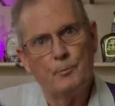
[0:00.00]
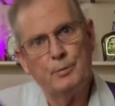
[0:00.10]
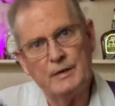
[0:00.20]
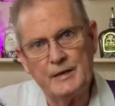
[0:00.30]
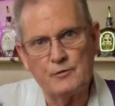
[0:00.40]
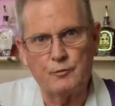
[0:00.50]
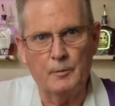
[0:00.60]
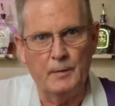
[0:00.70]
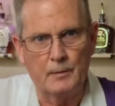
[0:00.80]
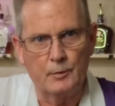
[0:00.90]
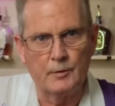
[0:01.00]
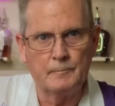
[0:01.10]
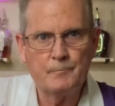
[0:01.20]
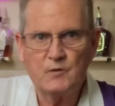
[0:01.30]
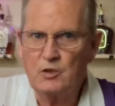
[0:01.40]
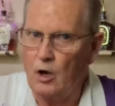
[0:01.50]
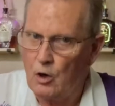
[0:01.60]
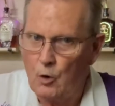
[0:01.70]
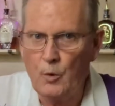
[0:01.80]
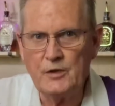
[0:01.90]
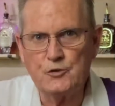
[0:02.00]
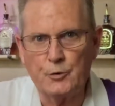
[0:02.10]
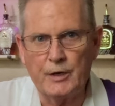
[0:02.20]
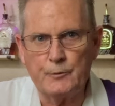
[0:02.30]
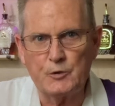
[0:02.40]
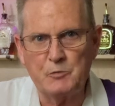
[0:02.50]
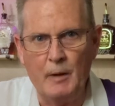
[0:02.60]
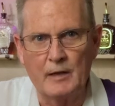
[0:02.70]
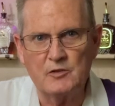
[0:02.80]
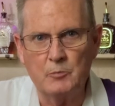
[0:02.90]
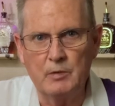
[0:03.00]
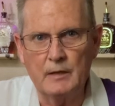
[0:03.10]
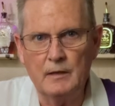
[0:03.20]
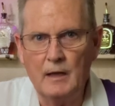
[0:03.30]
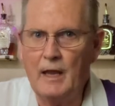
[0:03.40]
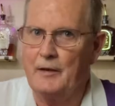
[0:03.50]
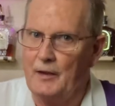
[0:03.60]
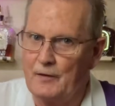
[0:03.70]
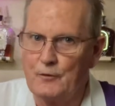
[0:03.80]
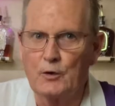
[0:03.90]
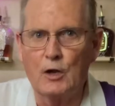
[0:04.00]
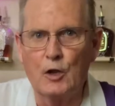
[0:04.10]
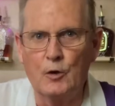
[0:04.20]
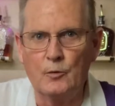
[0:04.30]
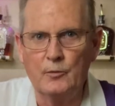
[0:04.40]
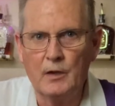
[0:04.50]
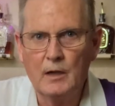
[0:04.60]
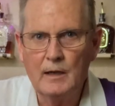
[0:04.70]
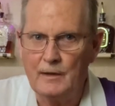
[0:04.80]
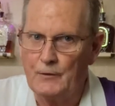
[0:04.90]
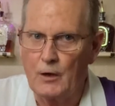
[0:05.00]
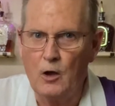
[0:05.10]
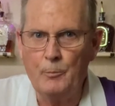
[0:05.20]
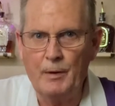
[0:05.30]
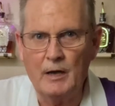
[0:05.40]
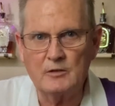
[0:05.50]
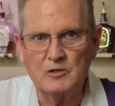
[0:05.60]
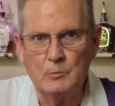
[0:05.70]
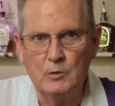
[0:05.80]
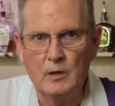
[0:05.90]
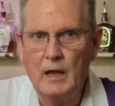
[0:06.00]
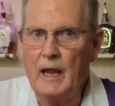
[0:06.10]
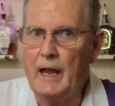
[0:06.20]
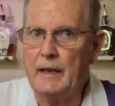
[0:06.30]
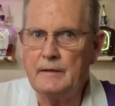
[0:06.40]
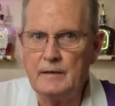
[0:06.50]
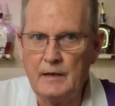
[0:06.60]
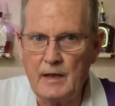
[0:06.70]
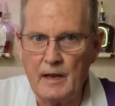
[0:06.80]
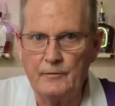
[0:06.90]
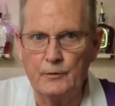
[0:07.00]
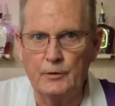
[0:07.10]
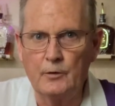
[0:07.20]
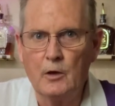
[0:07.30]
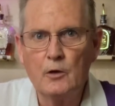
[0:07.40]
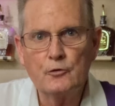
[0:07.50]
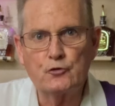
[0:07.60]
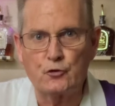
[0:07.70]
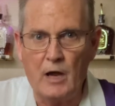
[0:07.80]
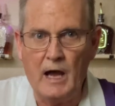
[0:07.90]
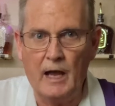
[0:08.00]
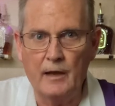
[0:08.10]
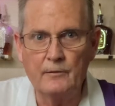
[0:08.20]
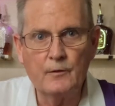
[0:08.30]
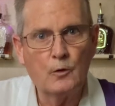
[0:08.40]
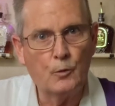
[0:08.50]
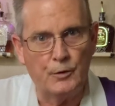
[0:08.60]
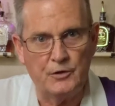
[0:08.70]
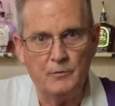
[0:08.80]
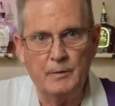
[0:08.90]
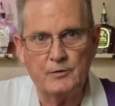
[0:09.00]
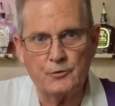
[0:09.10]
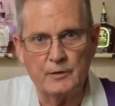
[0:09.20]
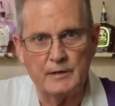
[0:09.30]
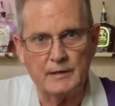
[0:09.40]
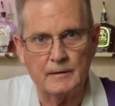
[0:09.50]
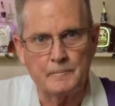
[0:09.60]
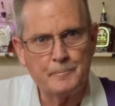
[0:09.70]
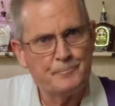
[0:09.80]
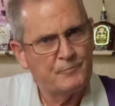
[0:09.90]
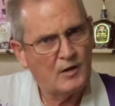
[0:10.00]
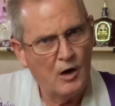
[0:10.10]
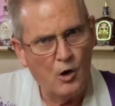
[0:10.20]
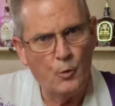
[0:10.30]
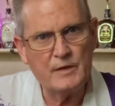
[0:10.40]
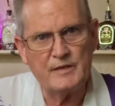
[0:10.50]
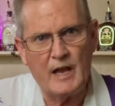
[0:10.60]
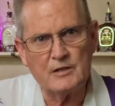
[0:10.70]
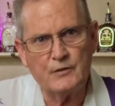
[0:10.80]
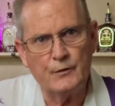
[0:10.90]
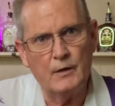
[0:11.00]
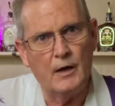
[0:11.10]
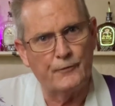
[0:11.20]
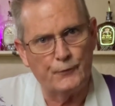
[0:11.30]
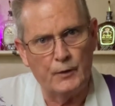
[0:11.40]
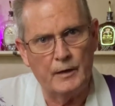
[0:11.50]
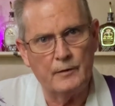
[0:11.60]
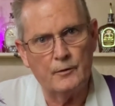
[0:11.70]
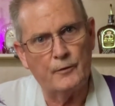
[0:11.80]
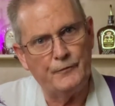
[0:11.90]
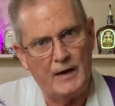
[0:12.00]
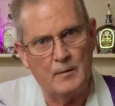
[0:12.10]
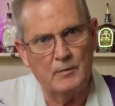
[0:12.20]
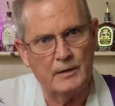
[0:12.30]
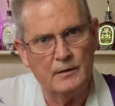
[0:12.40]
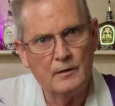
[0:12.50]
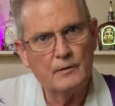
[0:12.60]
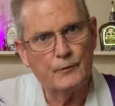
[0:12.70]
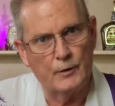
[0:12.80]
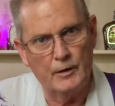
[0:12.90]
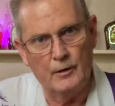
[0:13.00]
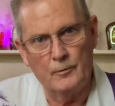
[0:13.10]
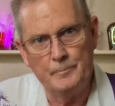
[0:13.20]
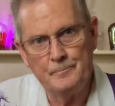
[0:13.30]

Please remember to always drink responsibly and never alone, if at all possible, and never drive when you've been drinking. Always ask a friend or family for help.